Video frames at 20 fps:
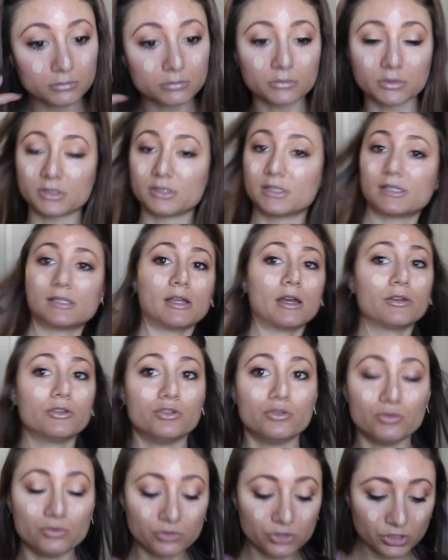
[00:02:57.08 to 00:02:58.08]
this is not
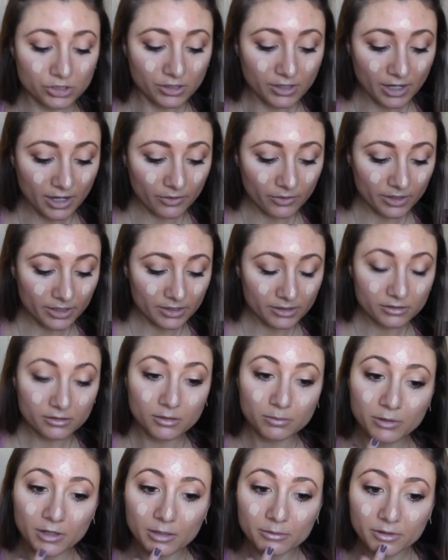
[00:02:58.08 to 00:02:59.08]
usually how I
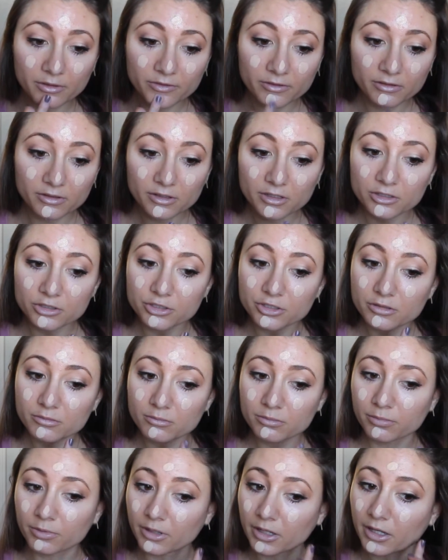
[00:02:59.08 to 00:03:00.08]
apply my foundation,
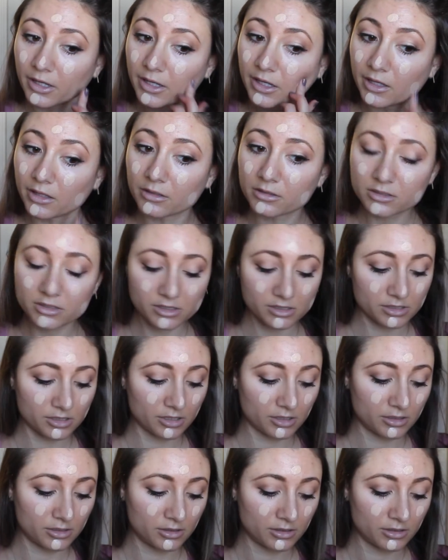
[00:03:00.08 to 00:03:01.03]
but